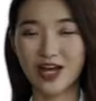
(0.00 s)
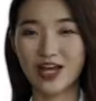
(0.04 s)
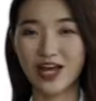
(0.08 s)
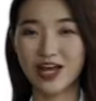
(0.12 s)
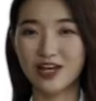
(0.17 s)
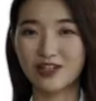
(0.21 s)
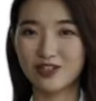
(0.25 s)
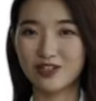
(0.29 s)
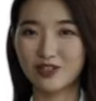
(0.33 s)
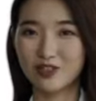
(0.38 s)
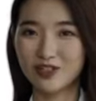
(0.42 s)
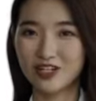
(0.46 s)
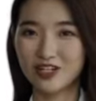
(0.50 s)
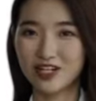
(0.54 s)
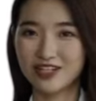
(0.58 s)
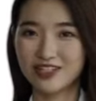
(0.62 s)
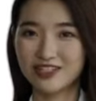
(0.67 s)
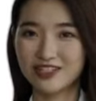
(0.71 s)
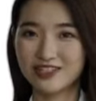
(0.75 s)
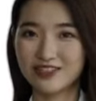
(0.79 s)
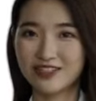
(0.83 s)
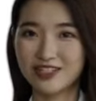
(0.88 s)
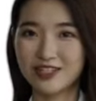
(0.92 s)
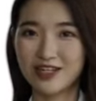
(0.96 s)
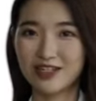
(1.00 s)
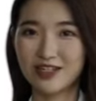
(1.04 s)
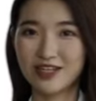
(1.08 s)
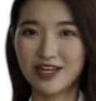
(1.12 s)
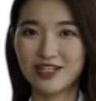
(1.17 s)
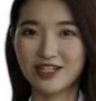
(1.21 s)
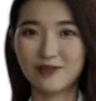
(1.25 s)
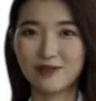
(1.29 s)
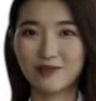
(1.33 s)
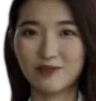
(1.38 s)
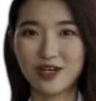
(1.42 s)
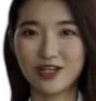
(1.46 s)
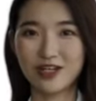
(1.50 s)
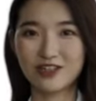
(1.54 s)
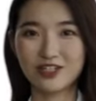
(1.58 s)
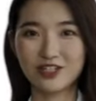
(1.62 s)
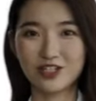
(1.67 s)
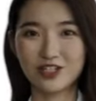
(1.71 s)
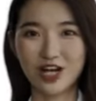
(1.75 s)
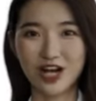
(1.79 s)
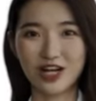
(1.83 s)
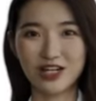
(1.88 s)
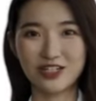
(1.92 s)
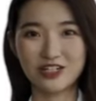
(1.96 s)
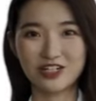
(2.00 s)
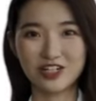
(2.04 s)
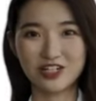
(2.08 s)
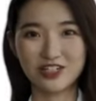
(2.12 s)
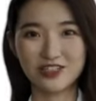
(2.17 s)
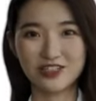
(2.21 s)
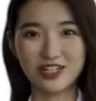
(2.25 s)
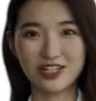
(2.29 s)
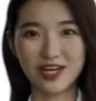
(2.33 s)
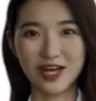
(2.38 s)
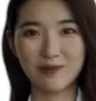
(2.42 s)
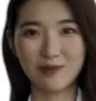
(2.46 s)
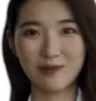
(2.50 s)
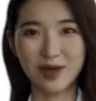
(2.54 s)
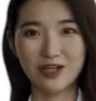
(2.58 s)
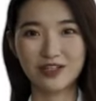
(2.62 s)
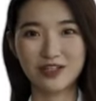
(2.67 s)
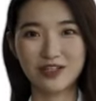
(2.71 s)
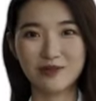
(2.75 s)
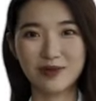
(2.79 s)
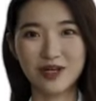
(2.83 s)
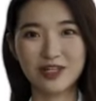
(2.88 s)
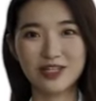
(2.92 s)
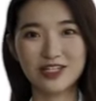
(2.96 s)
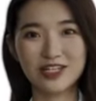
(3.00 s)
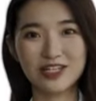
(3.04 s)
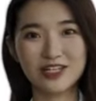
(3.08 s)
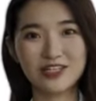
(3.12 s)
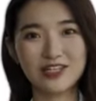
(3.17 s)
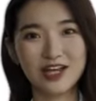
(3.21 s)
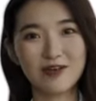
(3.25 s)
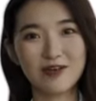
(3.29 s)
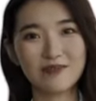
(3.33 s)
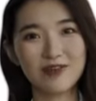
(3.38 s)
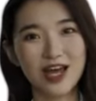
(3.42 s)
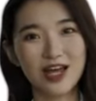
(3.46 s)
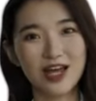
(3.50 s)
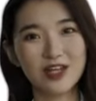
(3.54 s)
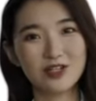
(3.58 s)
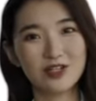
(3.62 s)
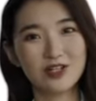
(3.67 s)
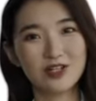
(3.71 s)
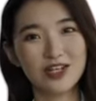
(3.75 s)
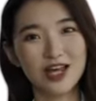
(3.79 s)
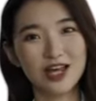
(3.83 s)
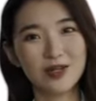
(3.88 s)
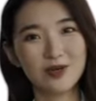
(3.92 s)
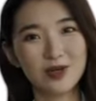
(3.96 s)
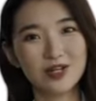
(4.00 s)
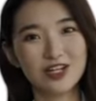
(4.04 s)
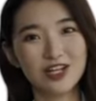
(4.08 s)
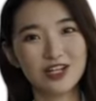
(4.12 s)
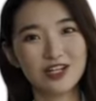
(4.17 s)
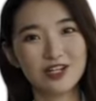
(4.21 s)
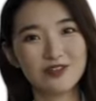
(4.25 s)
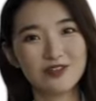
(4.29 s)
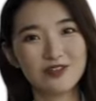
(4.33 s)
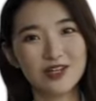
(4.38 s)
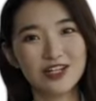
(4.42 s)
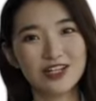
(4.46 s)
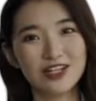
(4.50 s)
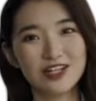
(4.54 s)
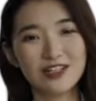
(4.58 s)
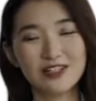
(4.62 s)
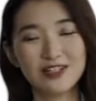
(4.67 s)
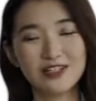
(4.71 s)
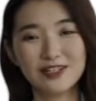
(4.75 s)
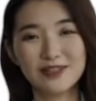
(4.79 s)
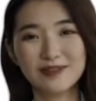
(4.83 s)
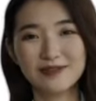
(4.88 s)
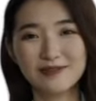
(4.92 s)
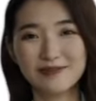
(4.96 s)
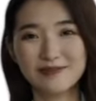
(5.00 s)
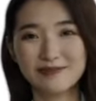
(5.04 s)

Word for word: Madrid and Barcelona. Fans can expect to see these young strikers making